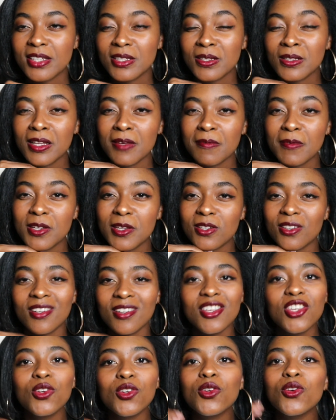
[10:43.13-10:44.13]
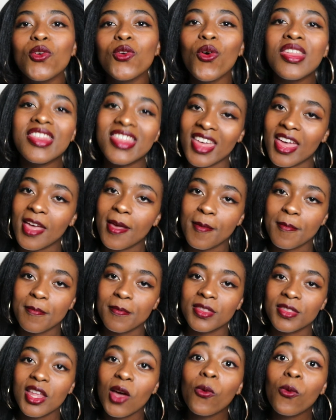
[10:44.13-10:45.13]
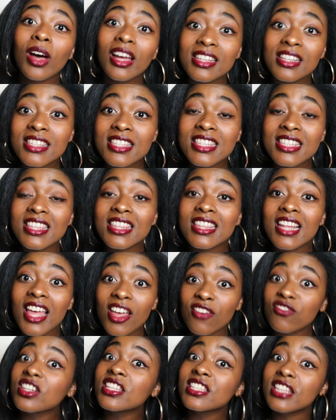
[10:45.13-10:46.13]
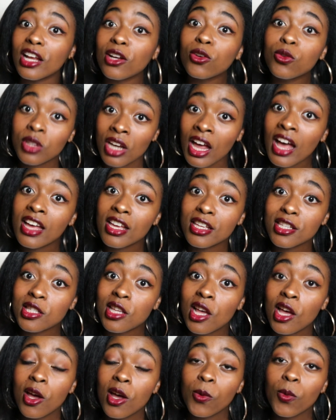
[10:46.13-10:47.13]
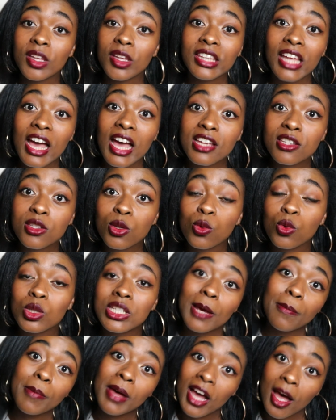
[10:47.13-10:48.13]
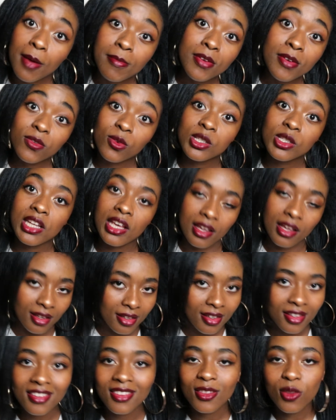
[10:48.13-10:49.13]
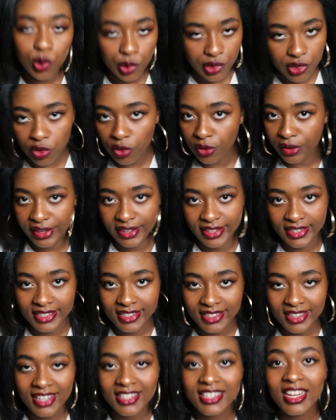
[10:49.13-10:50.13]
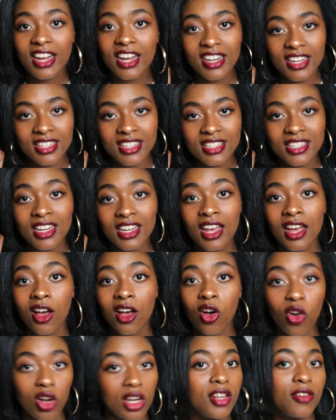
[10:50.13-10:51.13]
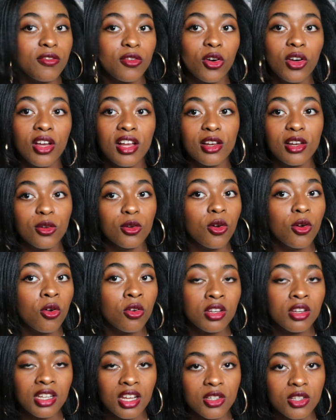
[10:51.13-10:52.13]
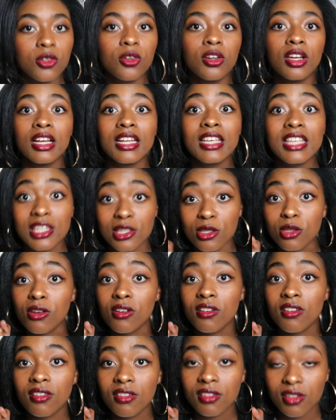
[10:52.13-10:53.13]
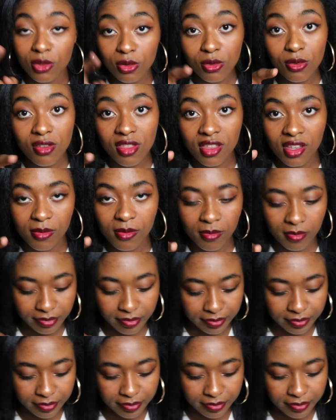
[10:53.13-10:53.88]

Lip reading: I mention, you know them, the ones every salon has when they ask you utapaka mafuta. Those oils that aren't olive oil or coconut oil, iso, you know them.